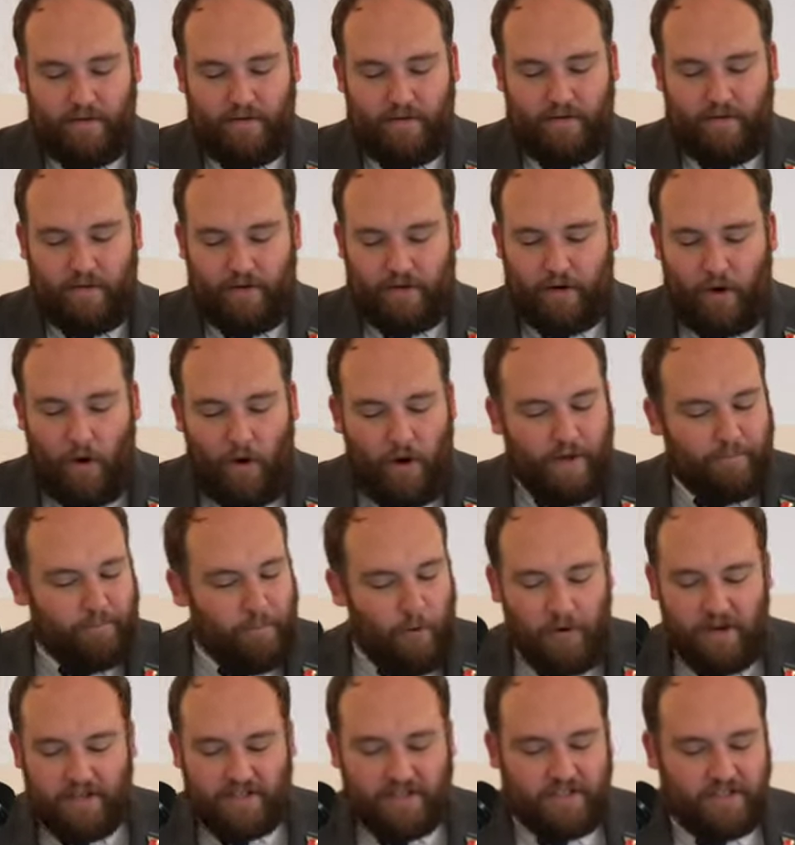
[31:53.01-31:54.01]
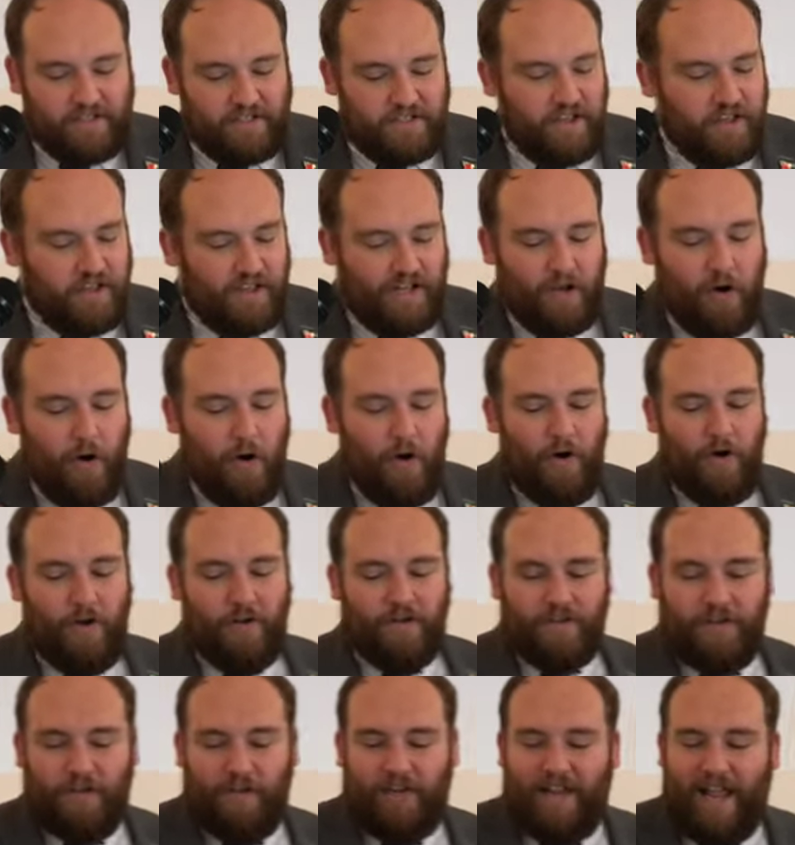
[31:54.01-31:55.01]
The God points us to the God
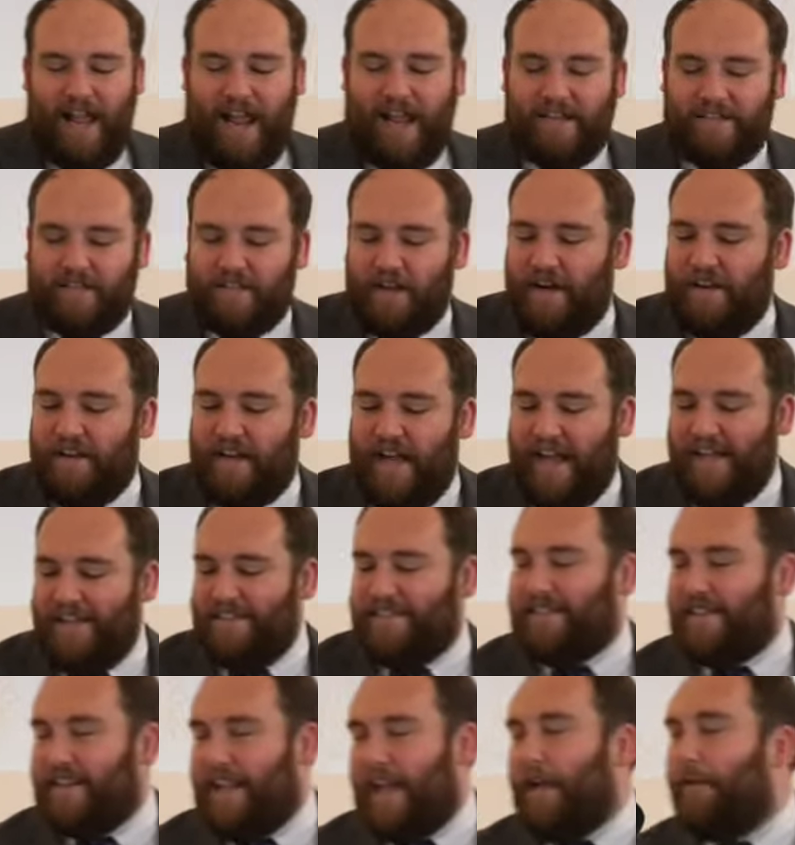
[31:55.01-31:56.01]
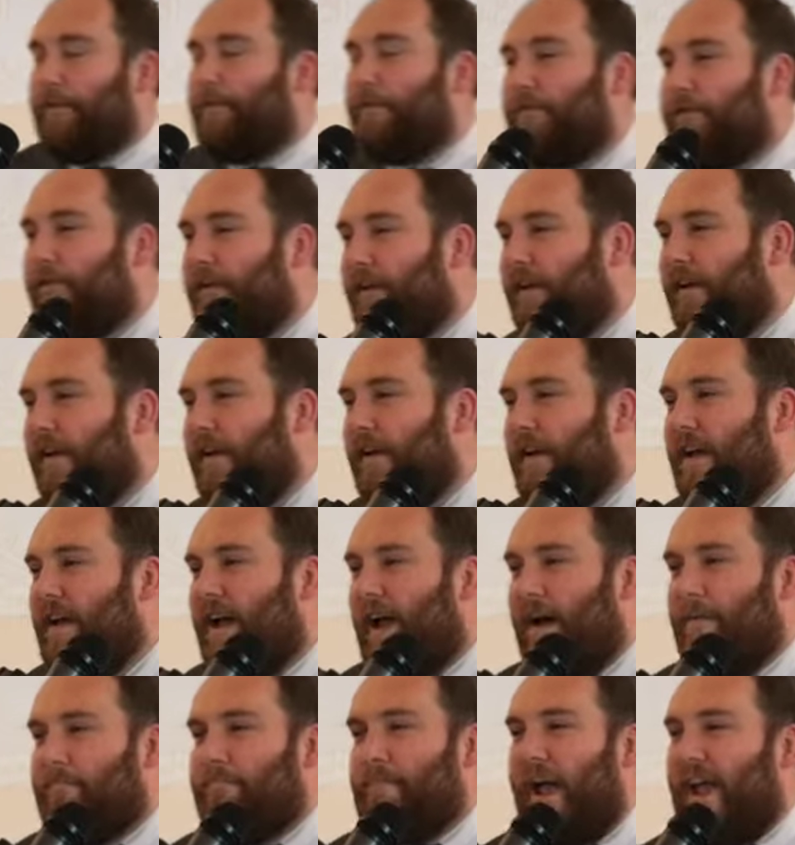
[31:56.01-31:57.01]
who laid down his life
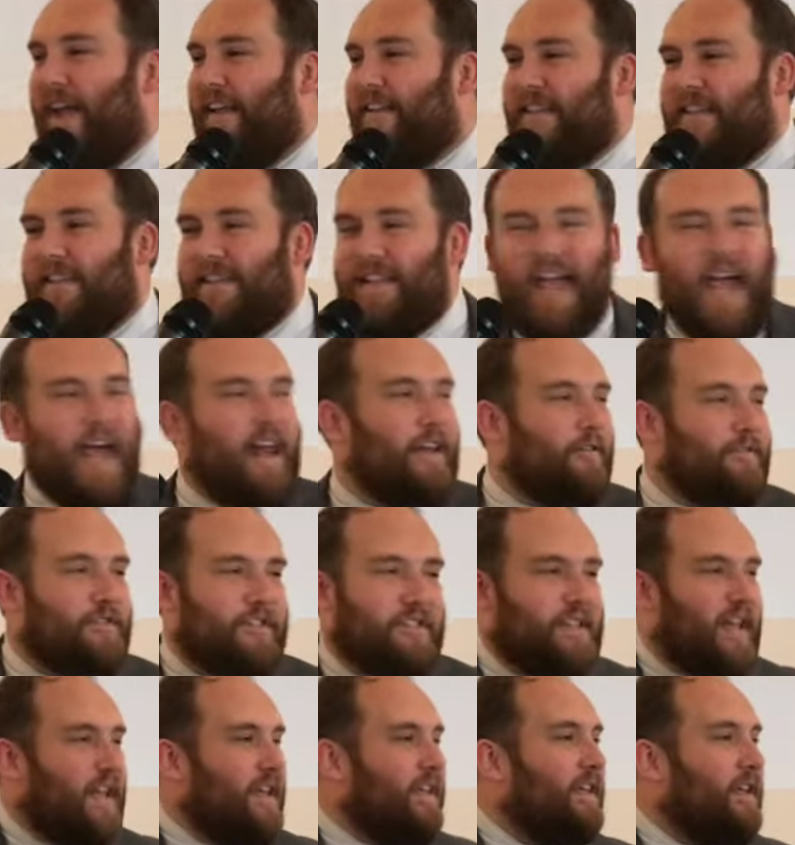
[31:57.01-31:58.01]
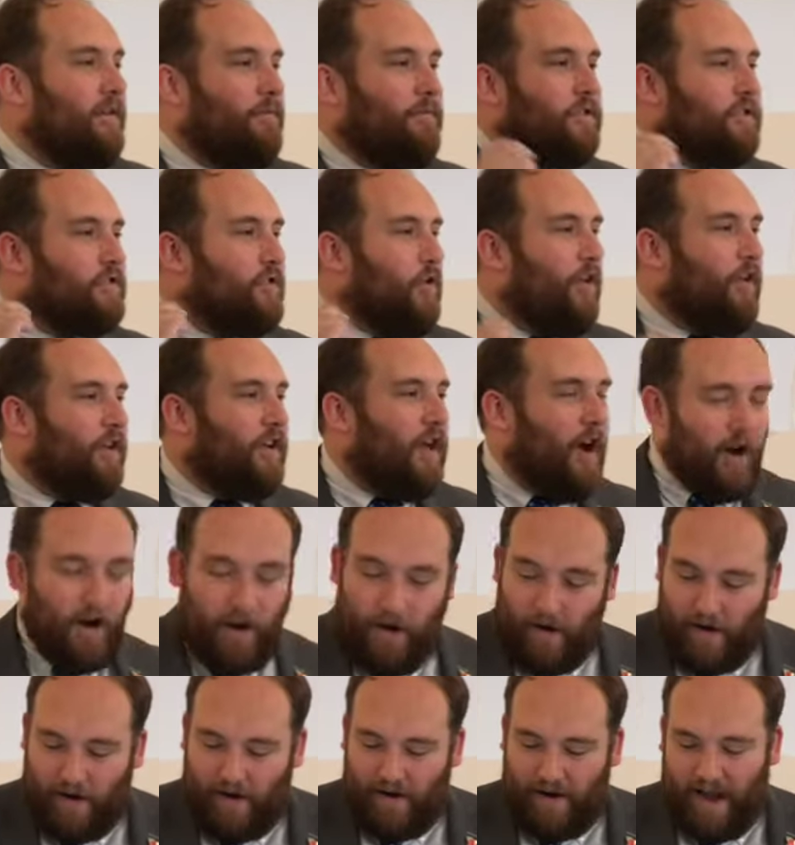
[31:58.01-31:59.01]
and paid the debt of sin that was on
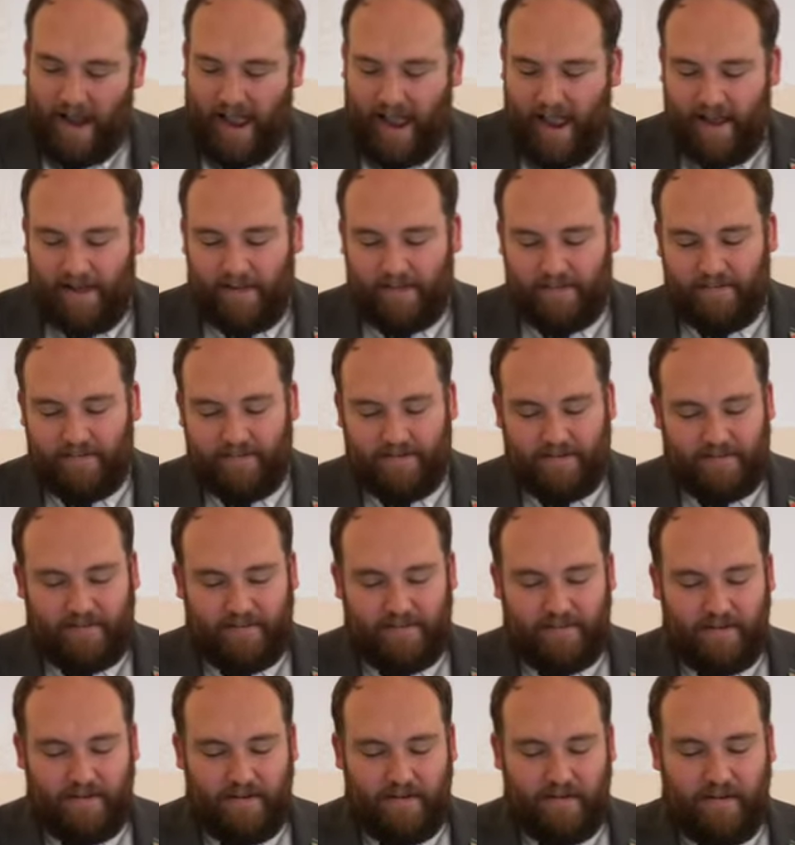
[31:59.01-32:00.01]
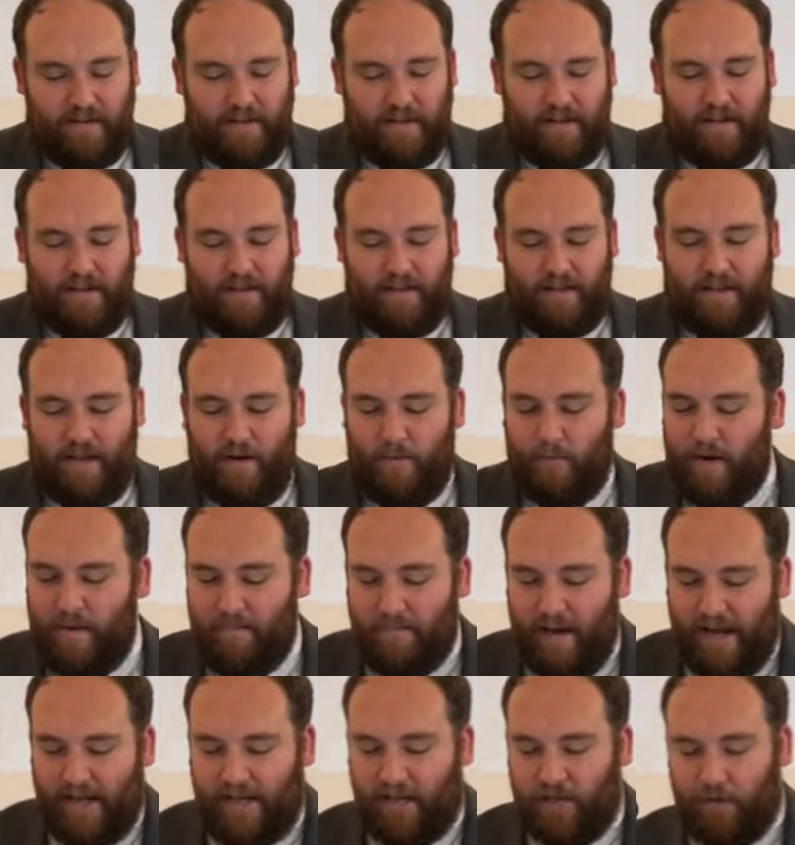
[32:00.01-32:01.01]
our heads, that we
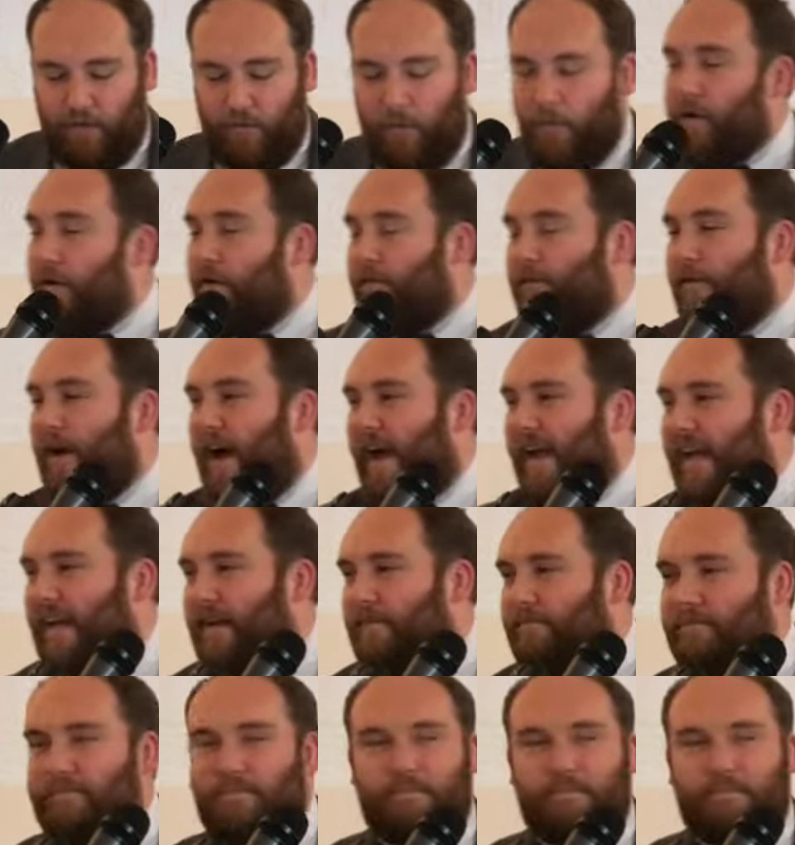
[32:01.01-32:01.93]
might glorify him